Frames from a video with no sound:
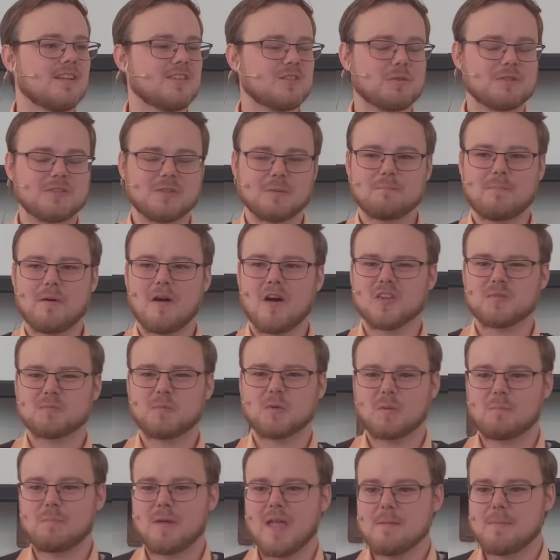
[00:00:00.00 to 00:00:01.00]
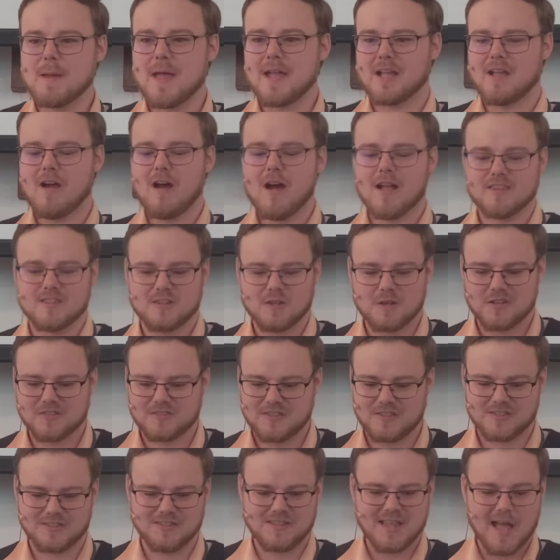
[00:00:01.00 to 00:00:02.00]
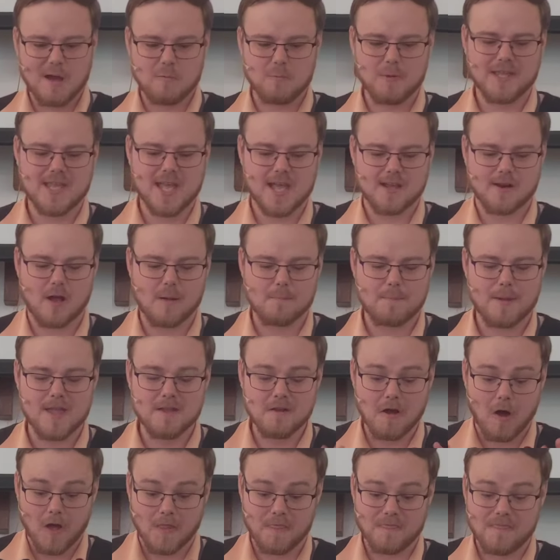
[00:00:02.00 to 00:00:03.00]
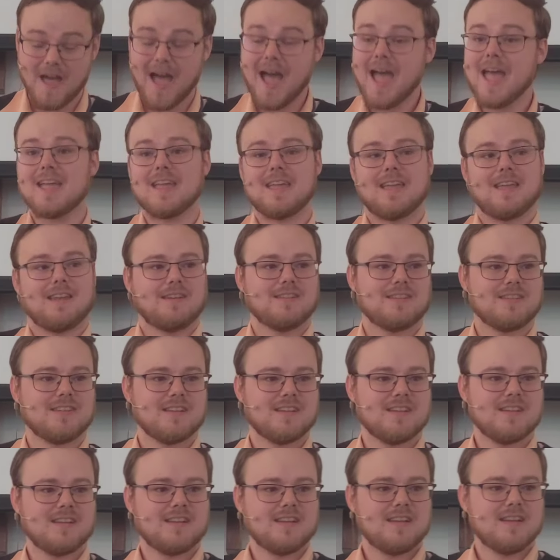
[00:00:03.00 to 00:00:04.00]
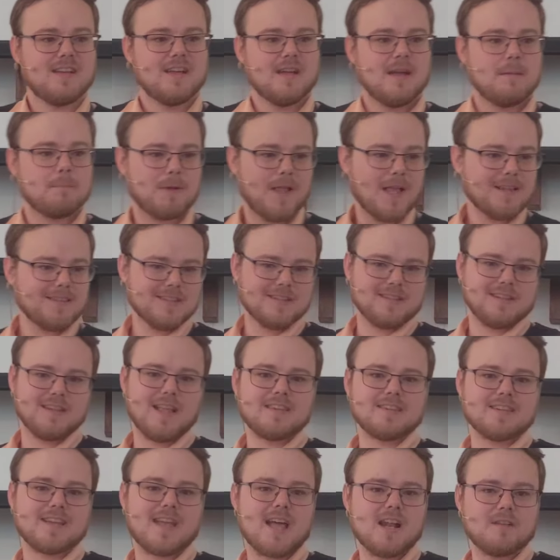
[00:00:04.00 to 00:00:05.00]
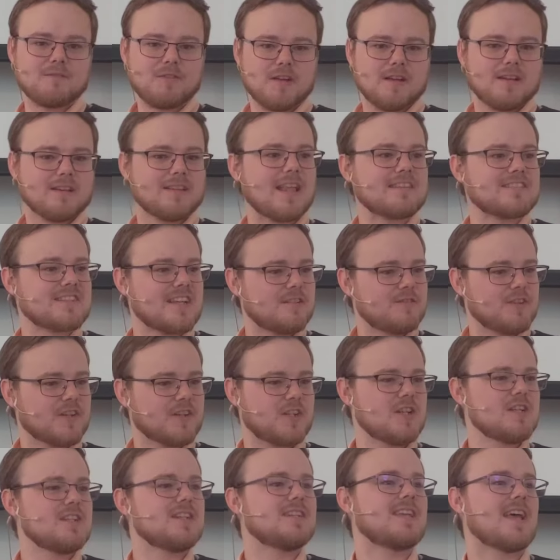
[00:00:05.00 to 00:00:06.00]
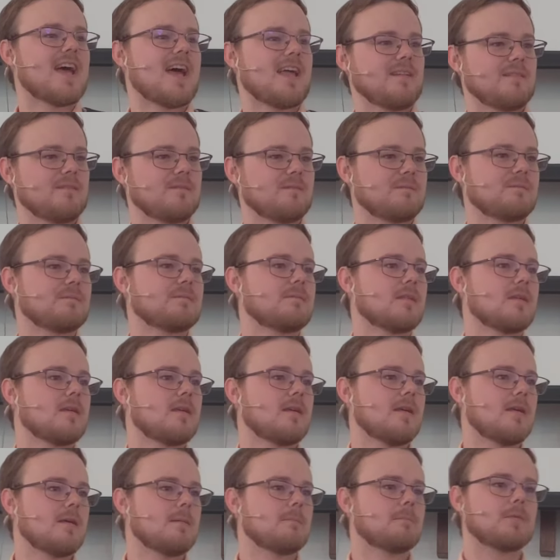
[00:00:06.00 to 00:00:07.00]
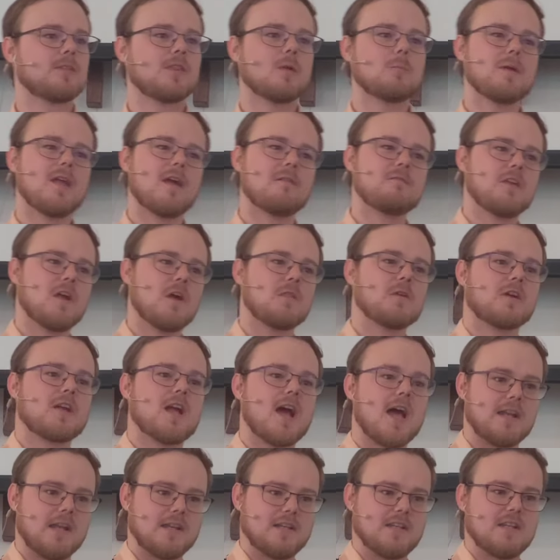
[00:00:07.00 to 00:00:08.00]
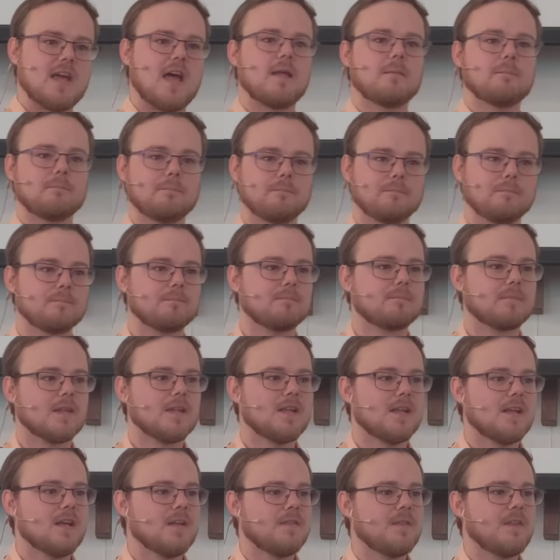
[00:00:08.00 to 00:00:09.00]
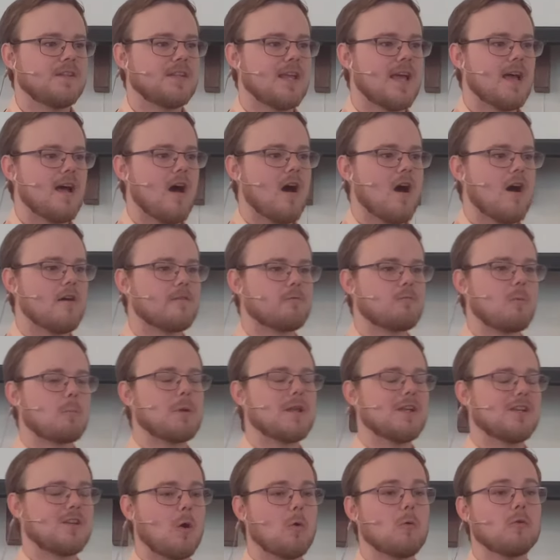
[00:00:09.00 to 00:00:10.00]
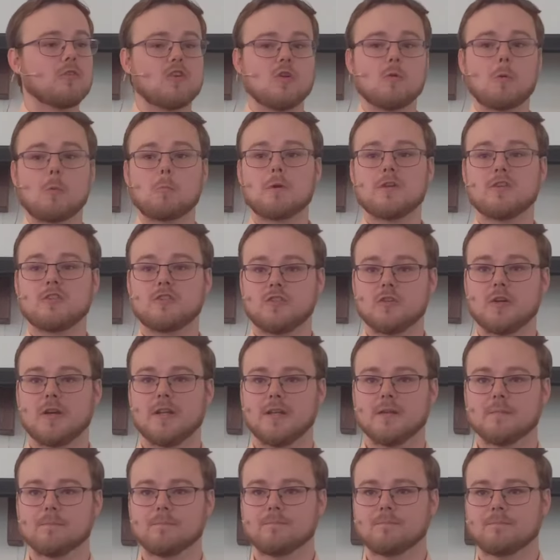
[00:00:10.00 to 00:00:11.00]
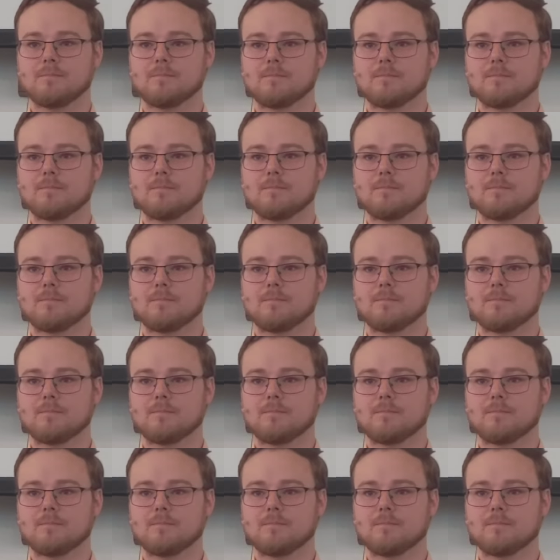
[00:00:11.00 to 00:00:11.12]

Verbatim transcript: So it's impossible to pay back God. So there is this debt we cannot pay on that end. But that's a, that's a kind of a that's kind of a good debt. But then we have the other kind of debt. The debt of when we don't do what we should.